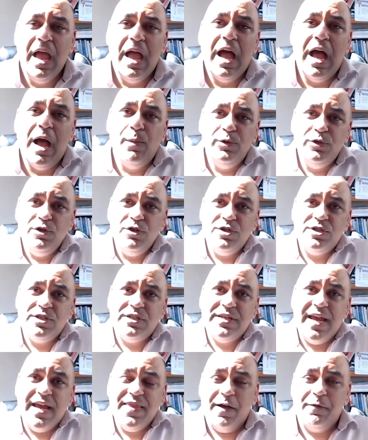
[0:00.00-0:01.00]
And when you
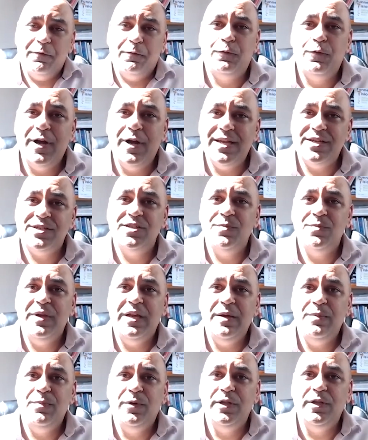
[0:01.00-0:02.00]
say that phrase to
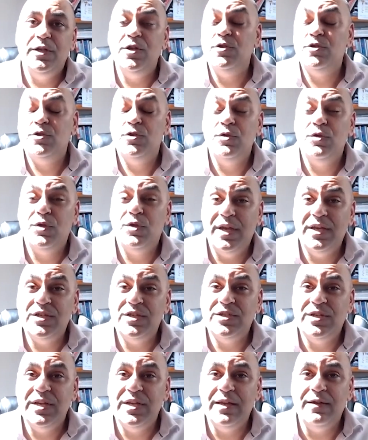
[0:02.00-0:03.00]
people, you do two things,
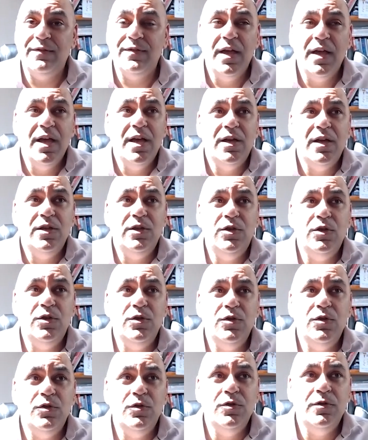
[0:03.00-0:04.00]
Steve.
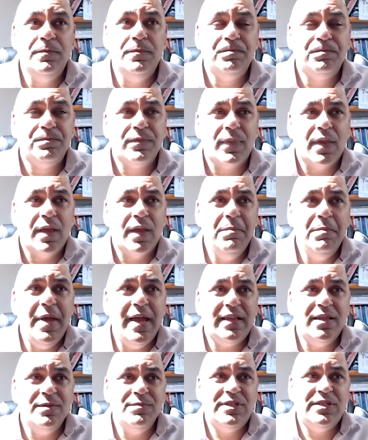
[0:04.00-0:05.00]
You
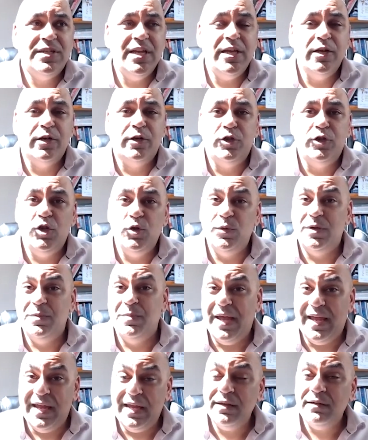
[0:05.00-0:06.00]
make them see you're a human
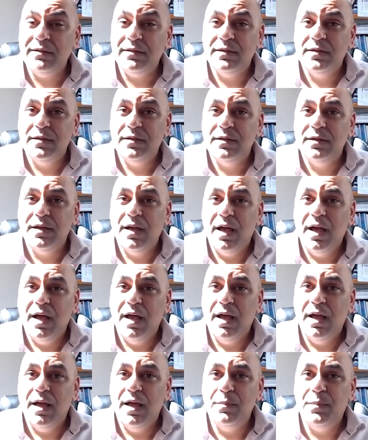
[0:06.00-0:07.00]
being
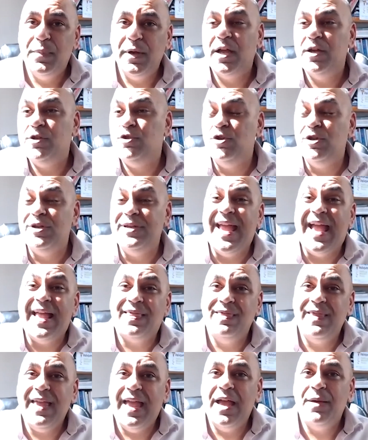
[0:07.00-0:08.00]
because you
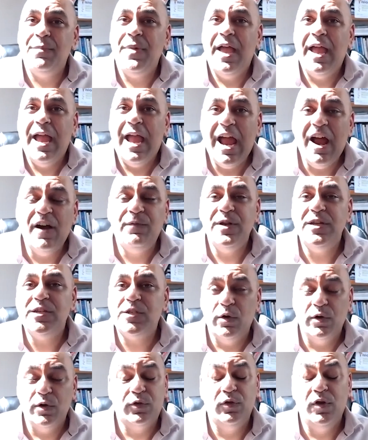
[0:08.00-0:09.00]
get them. Everybody's
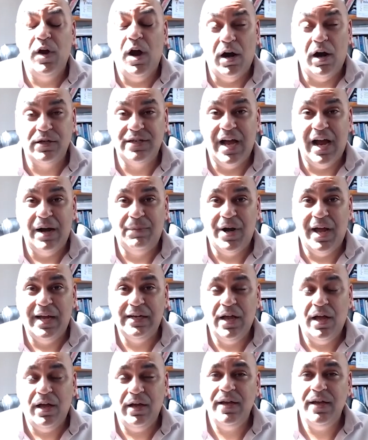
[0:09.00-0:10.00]
going through a hard time right
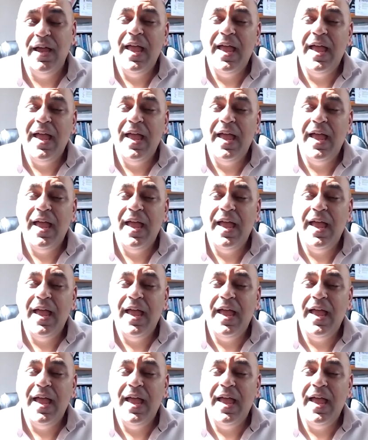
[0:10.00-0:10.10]
now.